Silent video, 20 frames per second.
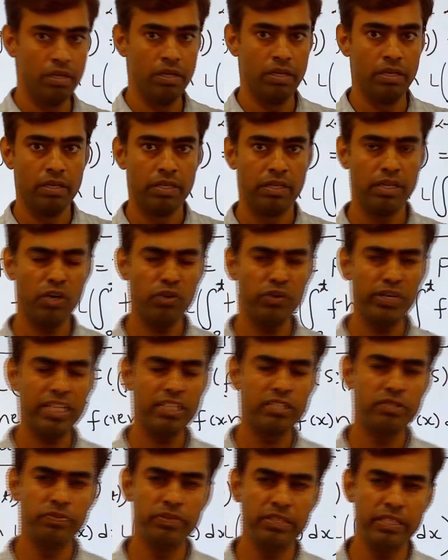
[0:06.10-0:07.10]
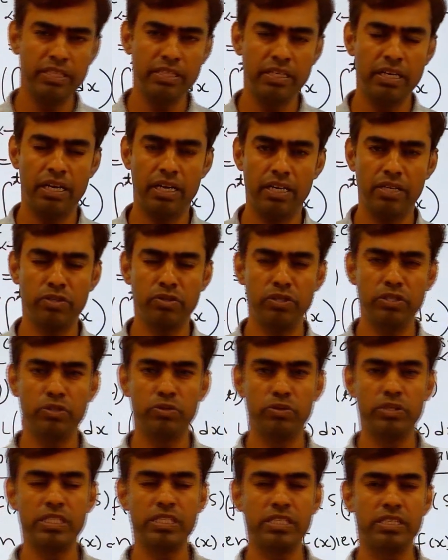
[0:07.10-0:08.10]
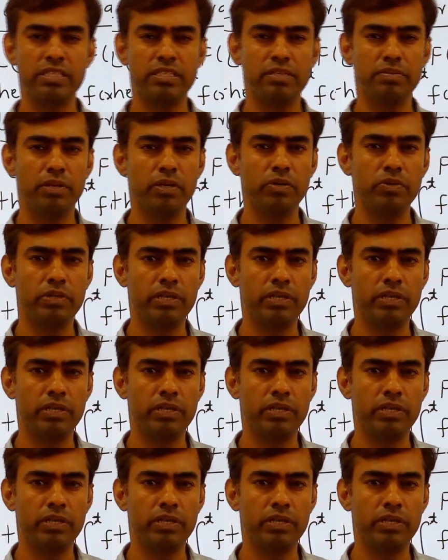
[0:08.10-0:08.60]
Now next we are going to discuss about